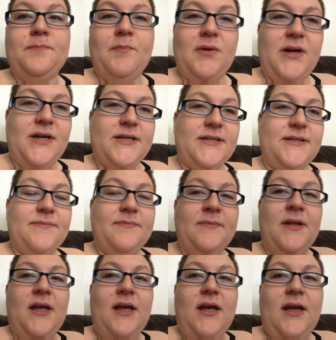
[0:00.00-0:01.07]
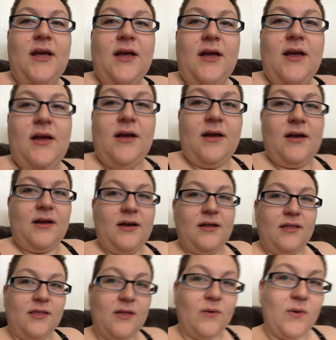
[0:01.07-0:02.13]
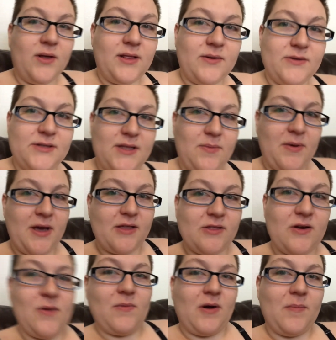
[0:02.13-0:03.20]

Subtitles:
Because the one that was in the bathroom,